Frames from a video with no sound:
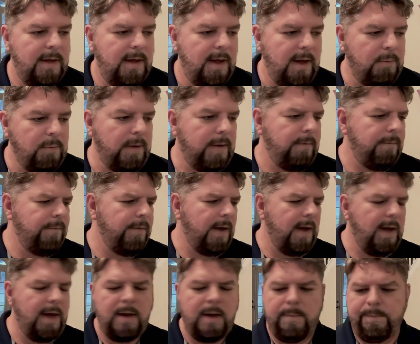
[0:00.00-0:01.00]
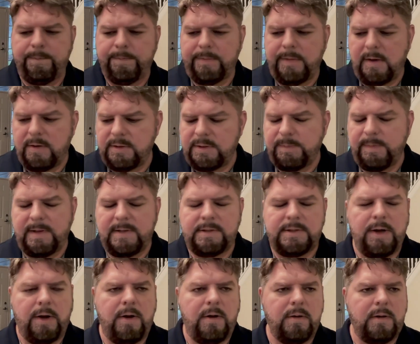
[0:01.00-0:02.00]
We've there's been
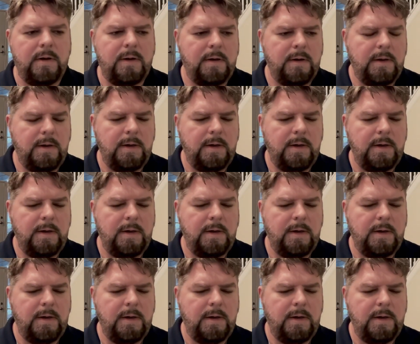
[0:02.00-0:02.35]
talk